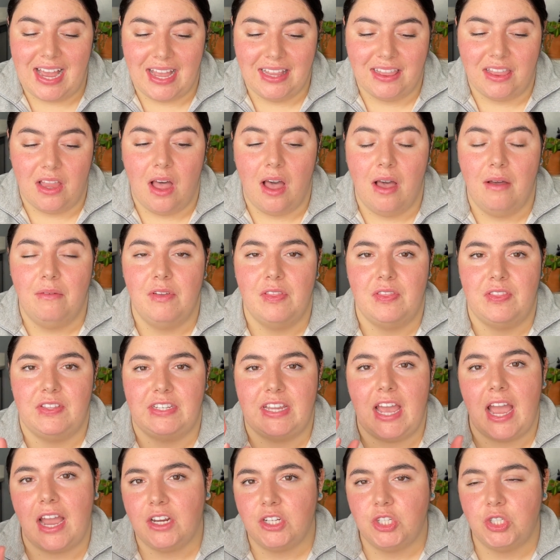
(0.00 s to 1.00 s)
I love the
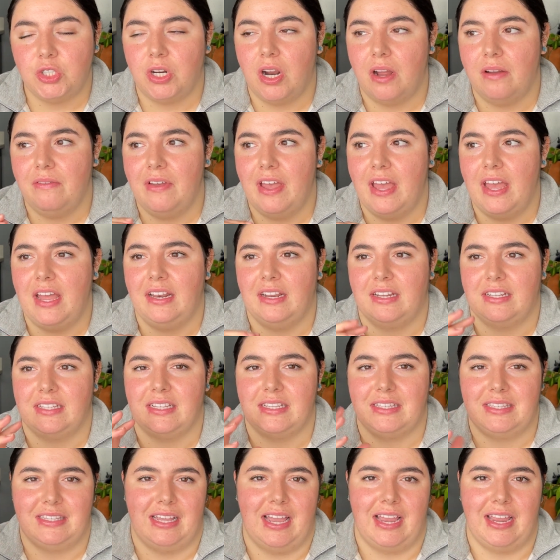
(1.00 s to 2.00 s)
texture of it because
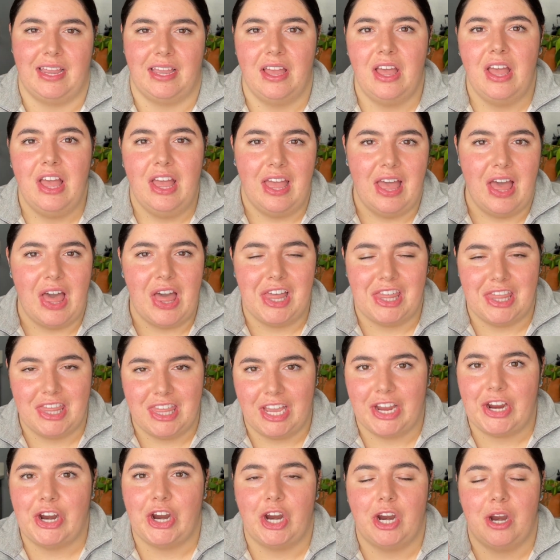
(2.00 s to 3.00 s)
it's like a
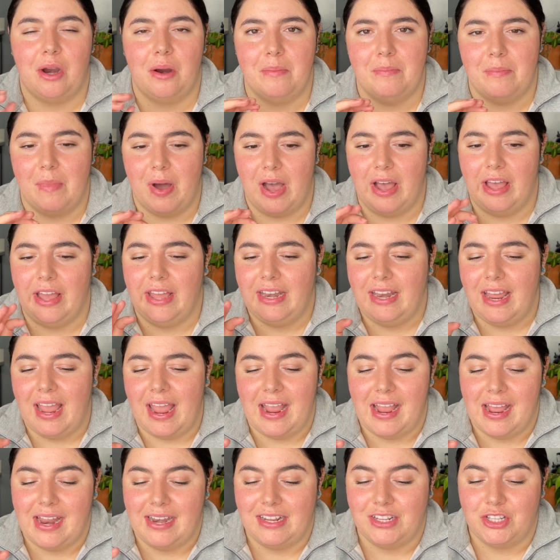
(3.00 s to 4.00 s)
thicker mud
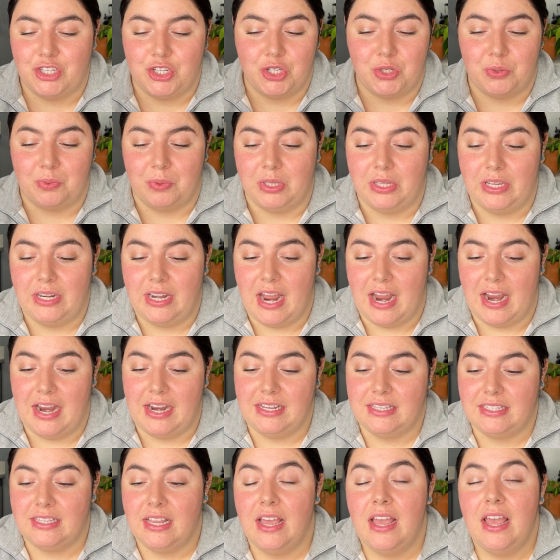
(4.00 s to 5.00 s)
and it's just really
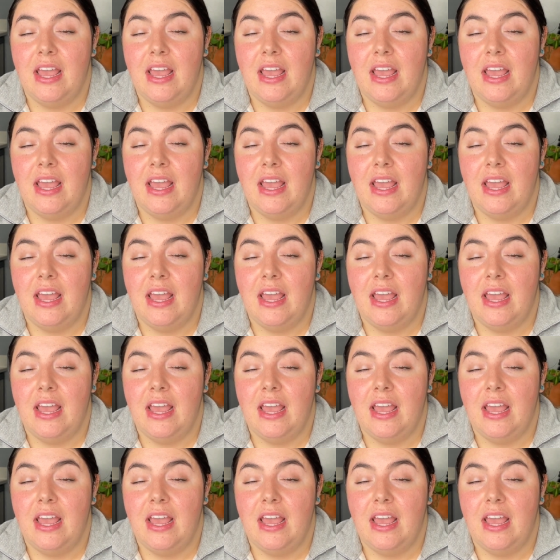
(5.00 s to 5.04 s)
nice.